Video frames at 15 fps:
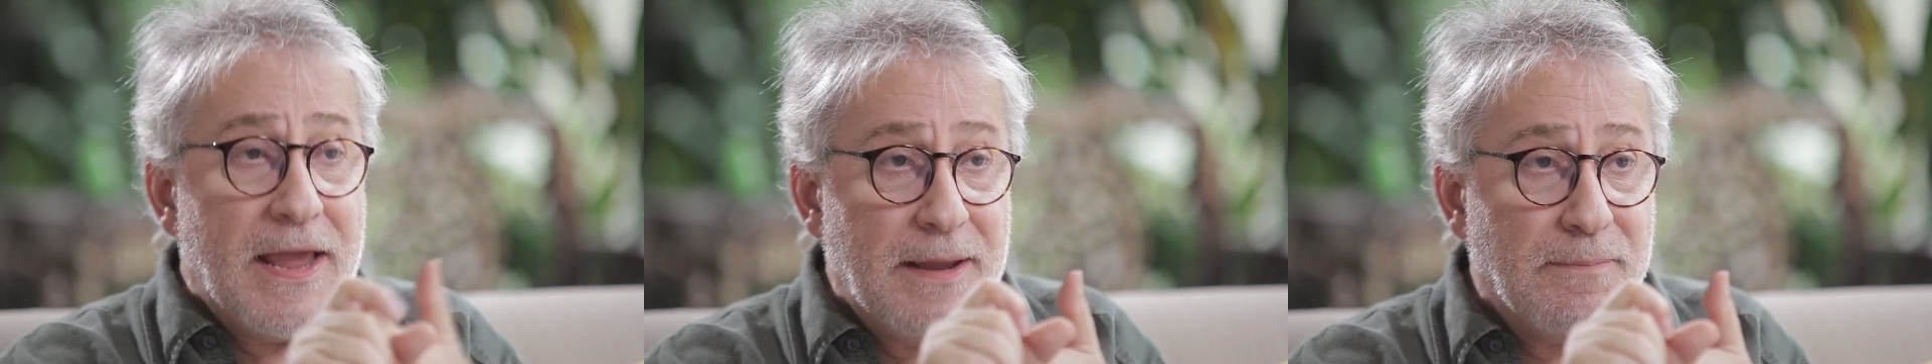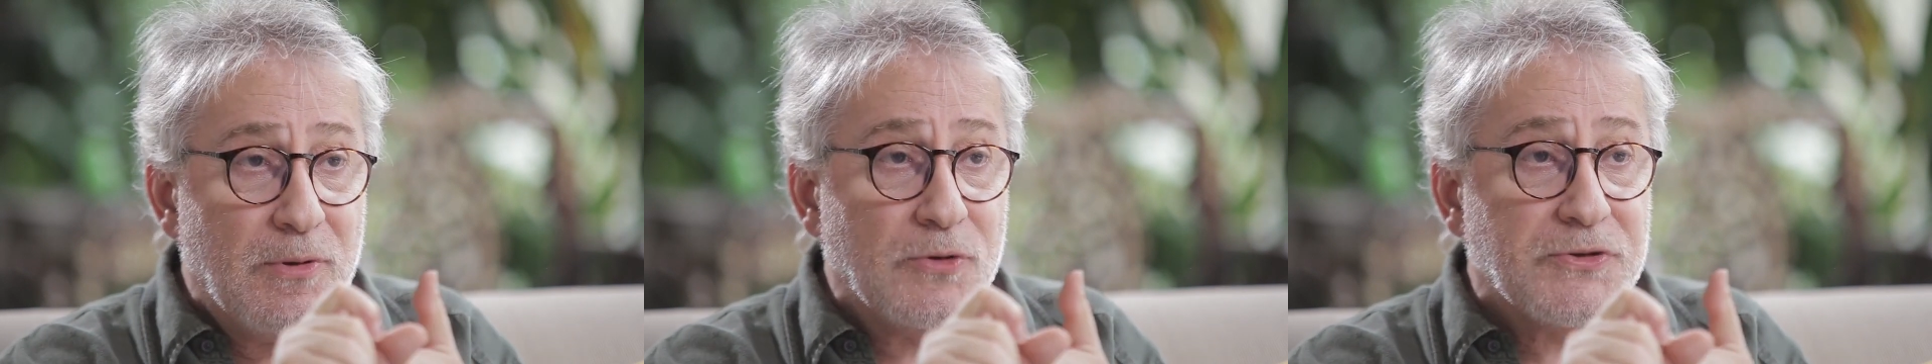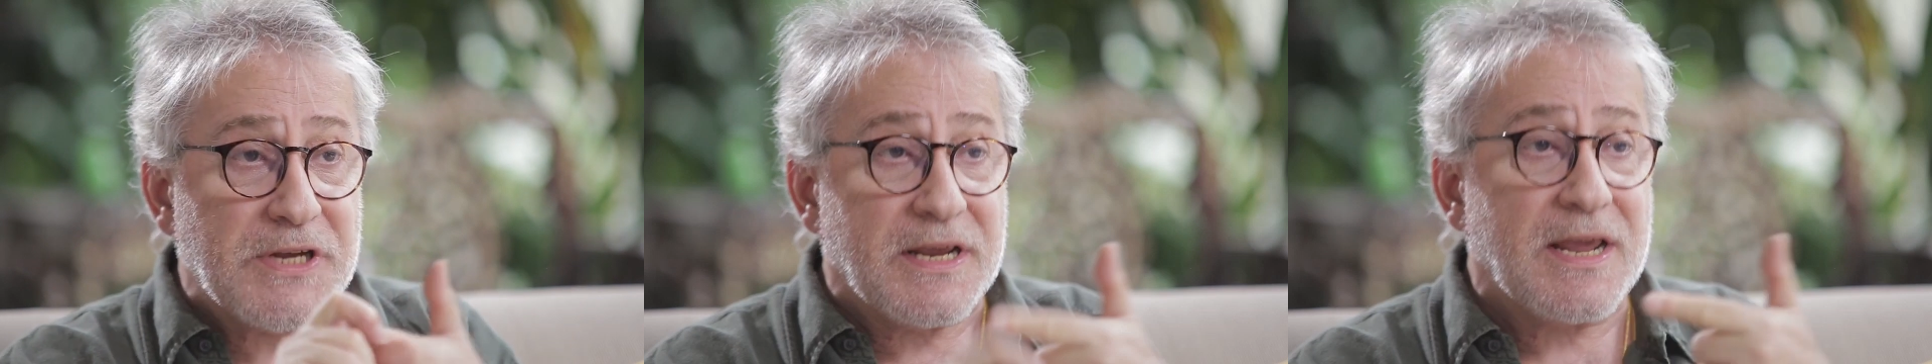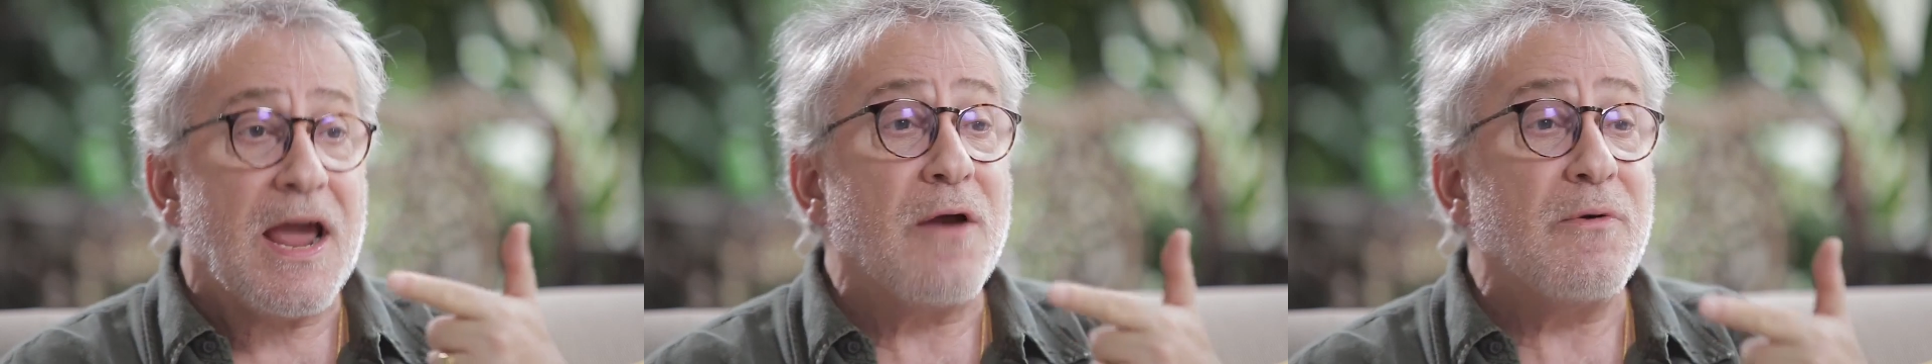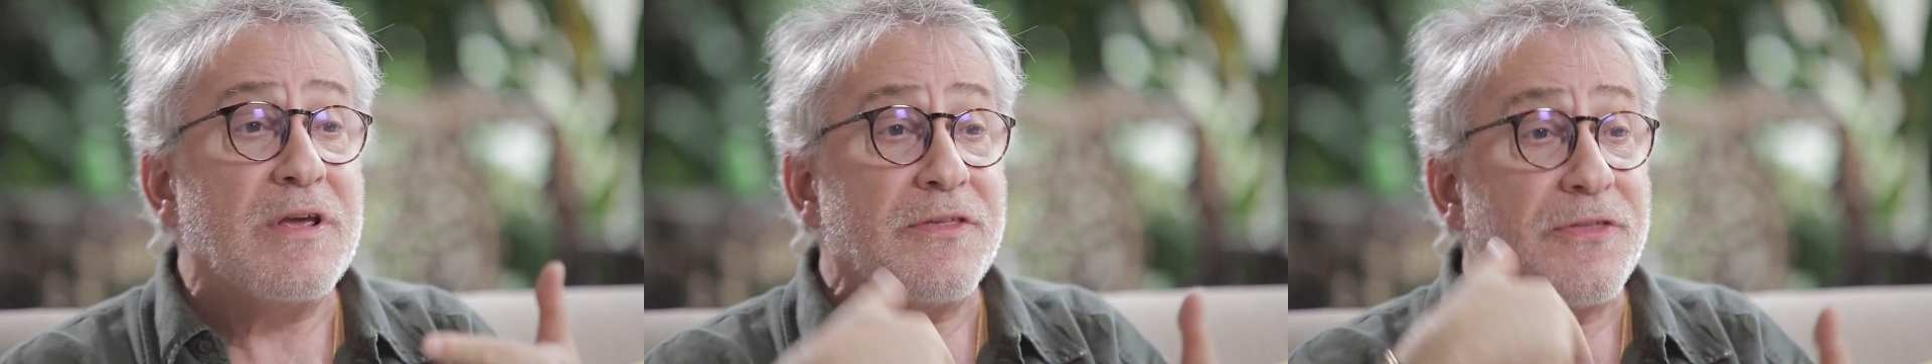able to
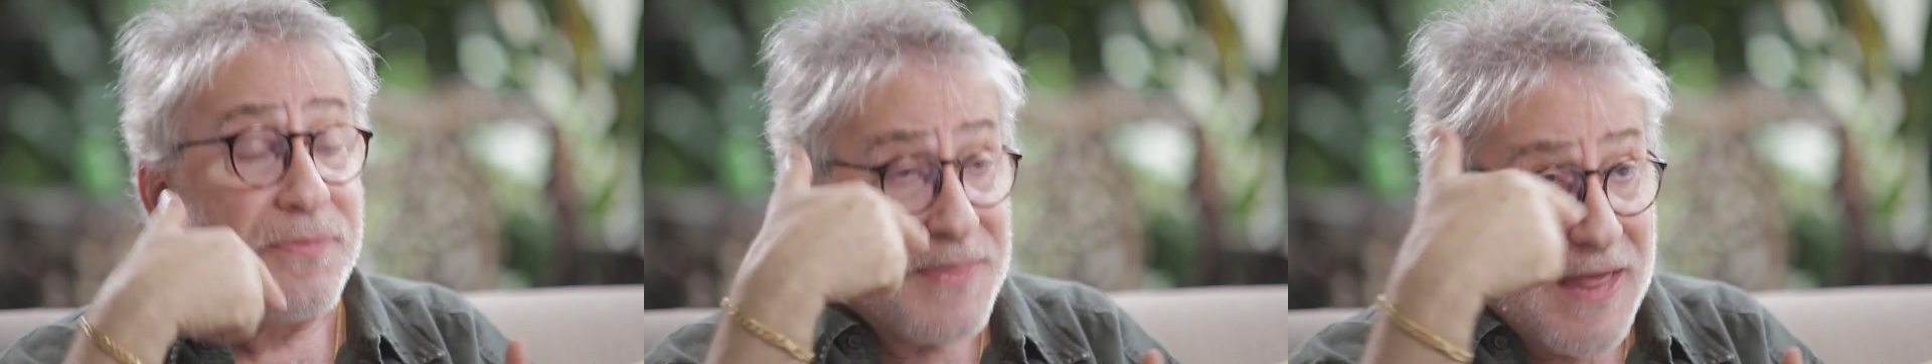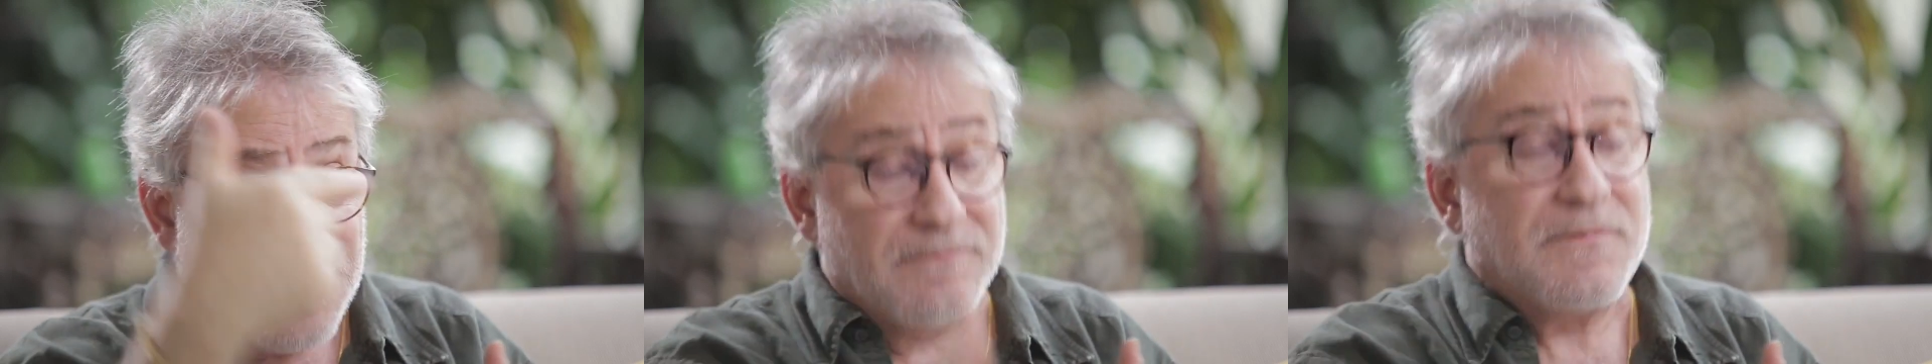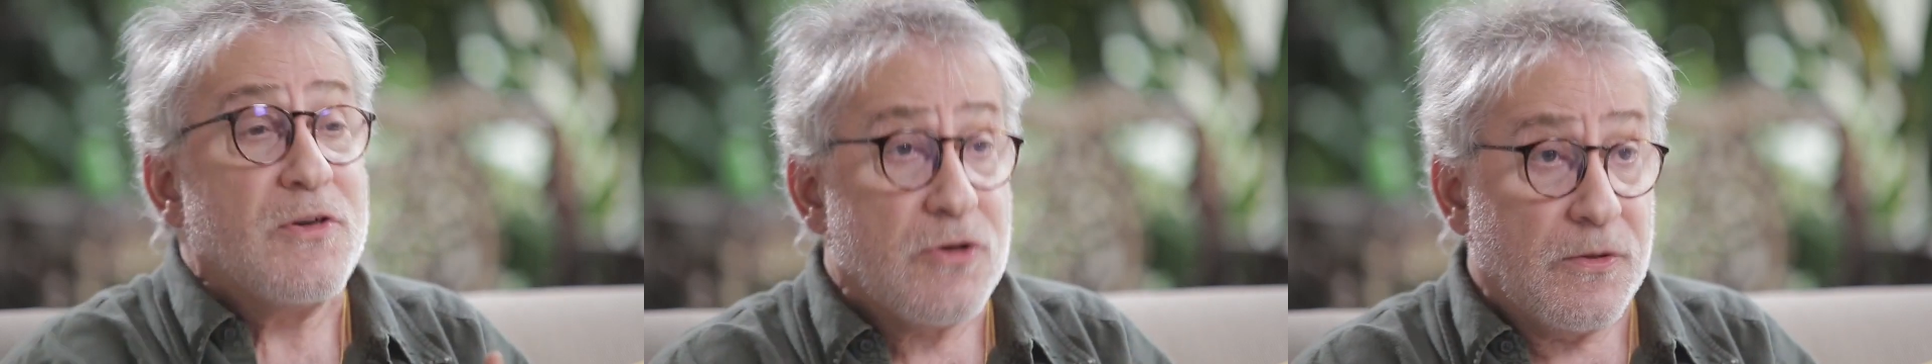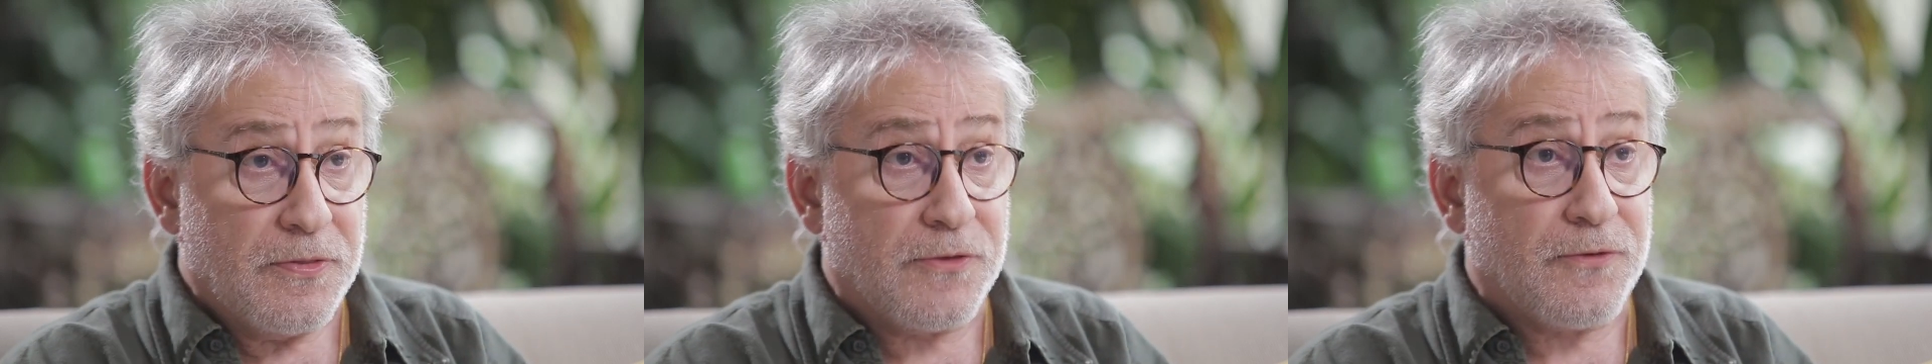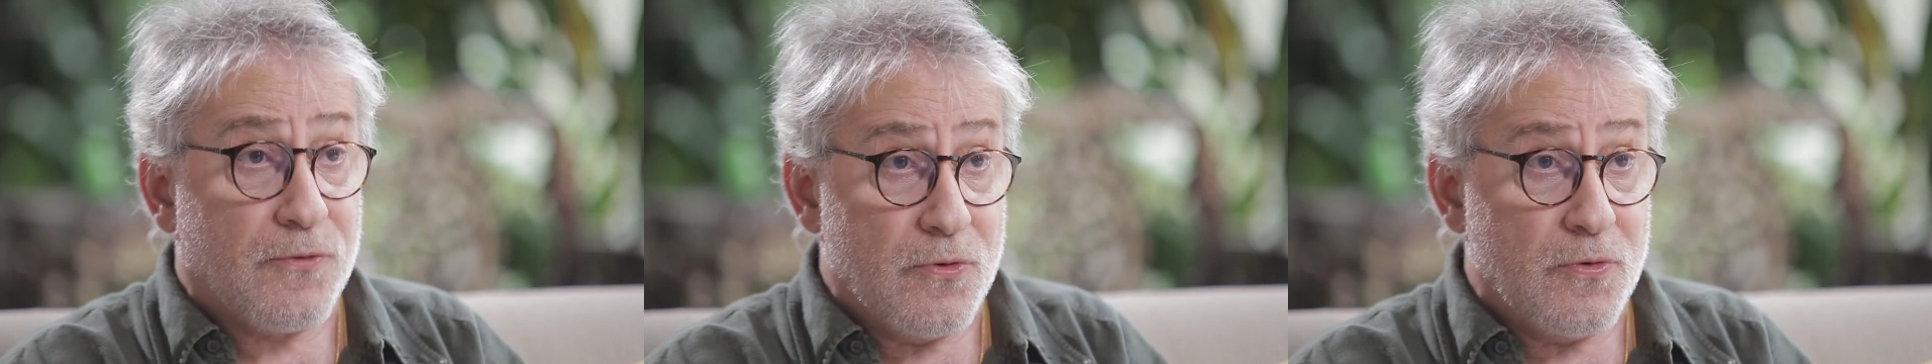carry that
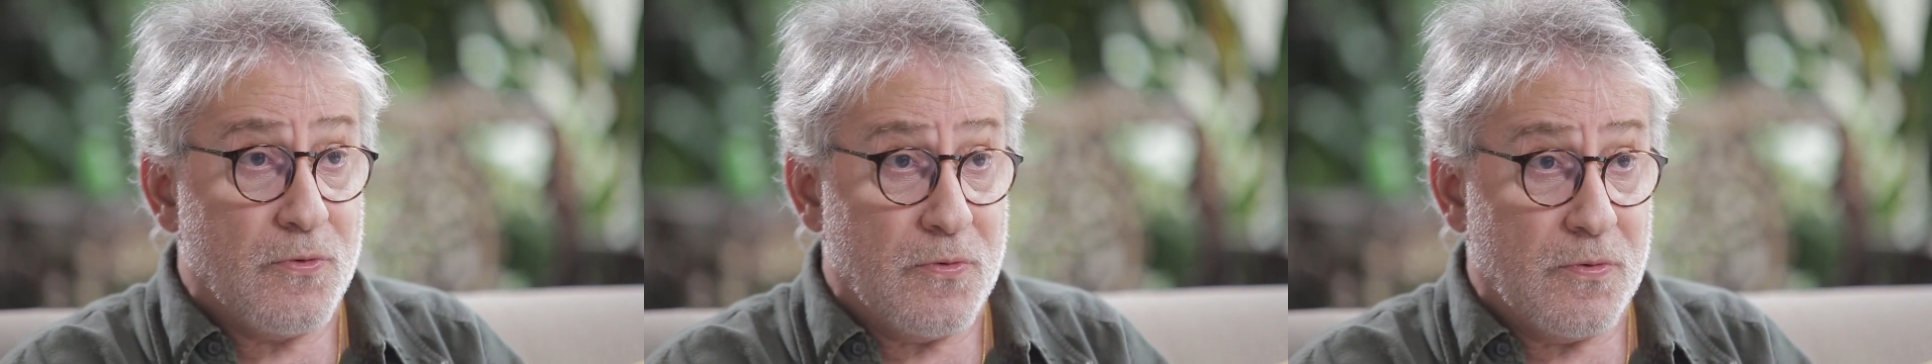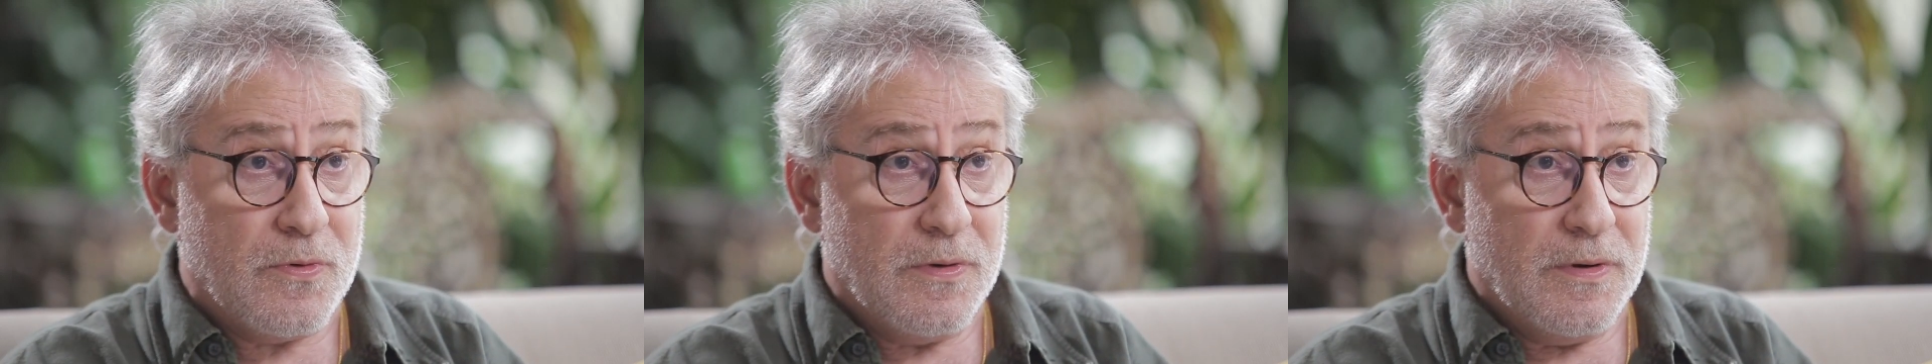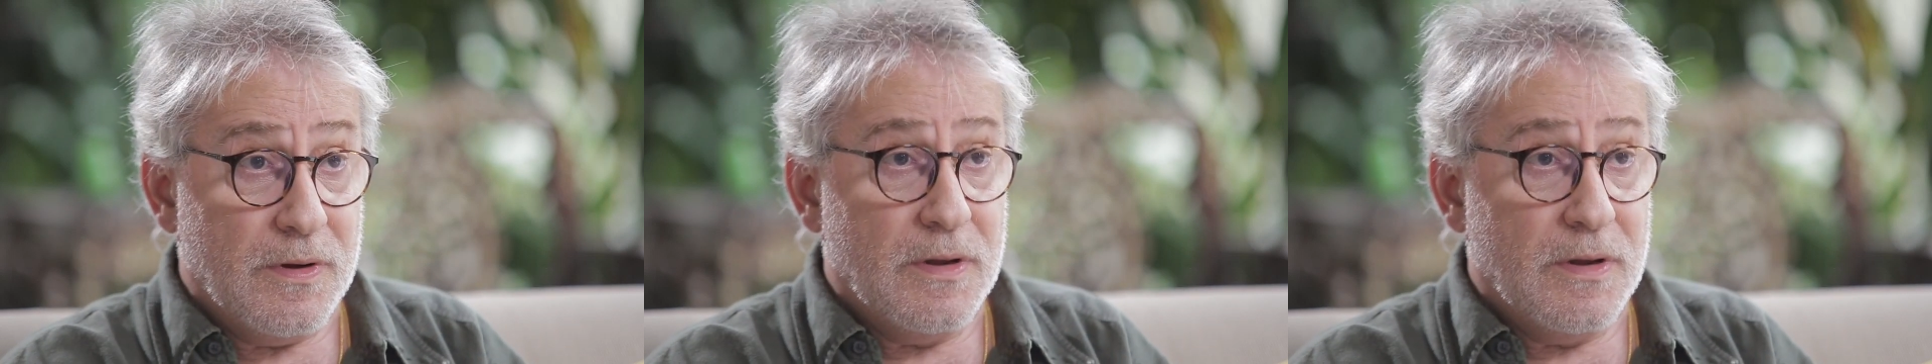vision through.